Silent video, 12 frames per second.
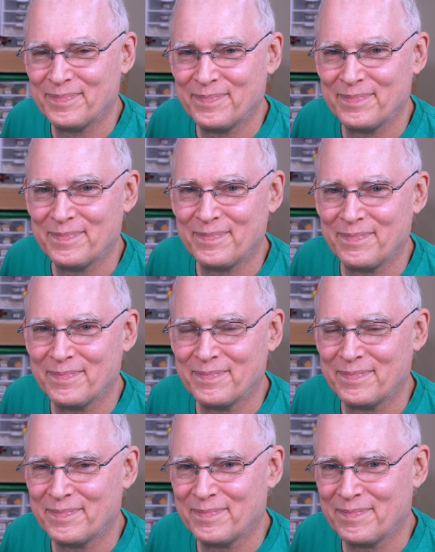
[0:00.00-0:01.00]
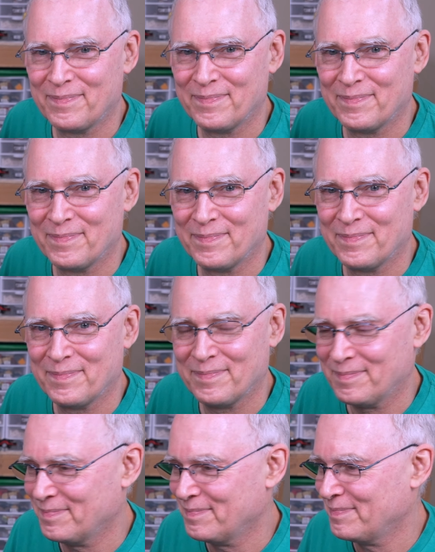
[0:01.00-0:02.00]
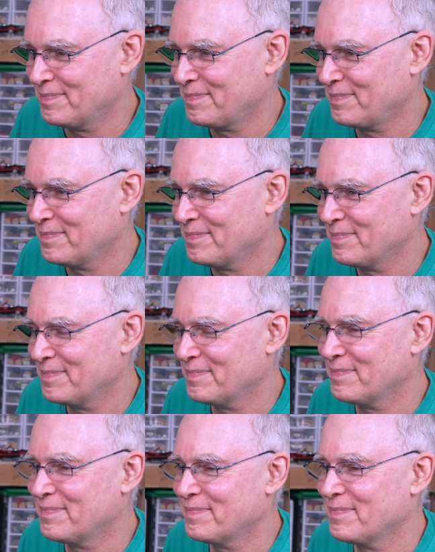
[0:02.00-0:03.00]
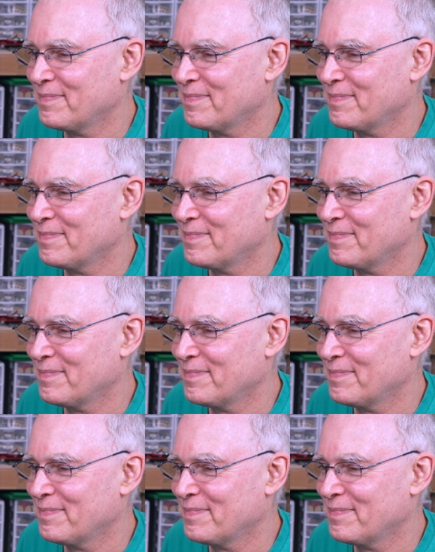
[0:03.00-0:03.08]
(not speaking)